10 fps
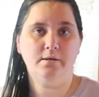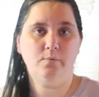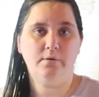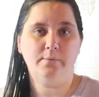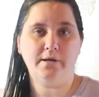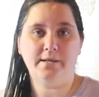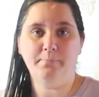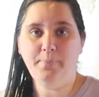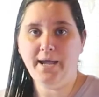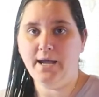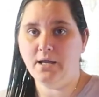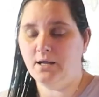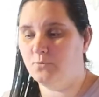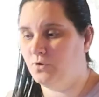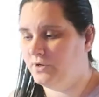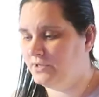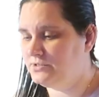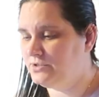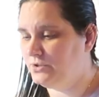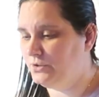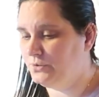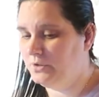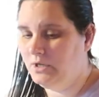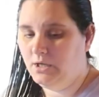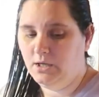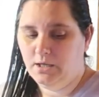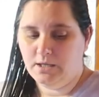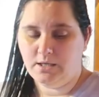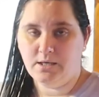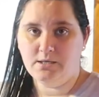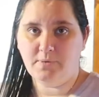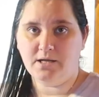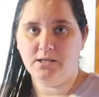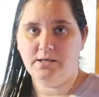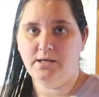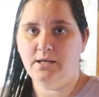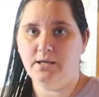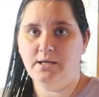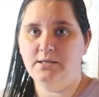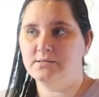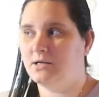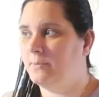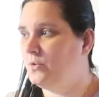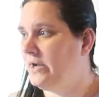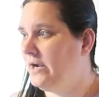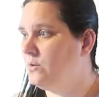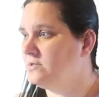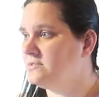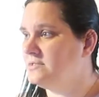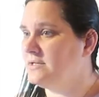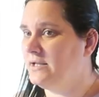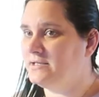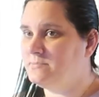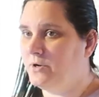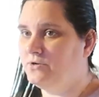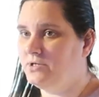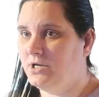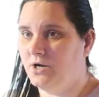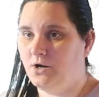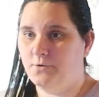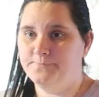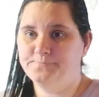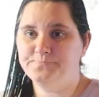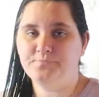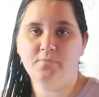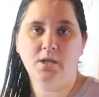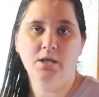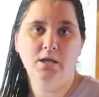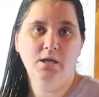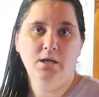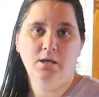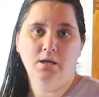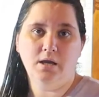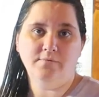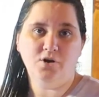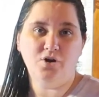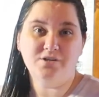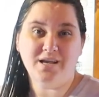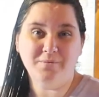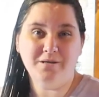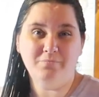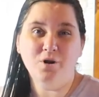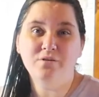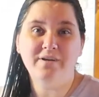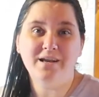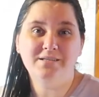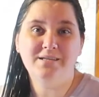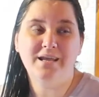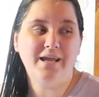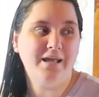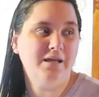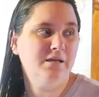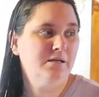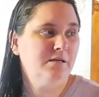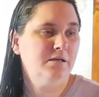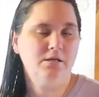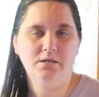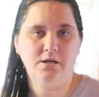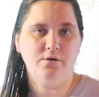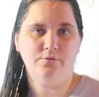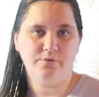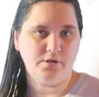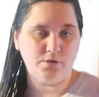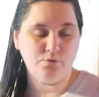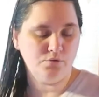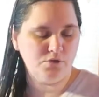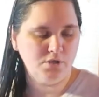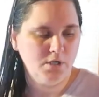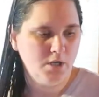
Then when I get back, I'm going to get into my cleaning. It is a couple hours since I last spoke to y'all. I'm having a hard time getting motivated today. You know, the huge.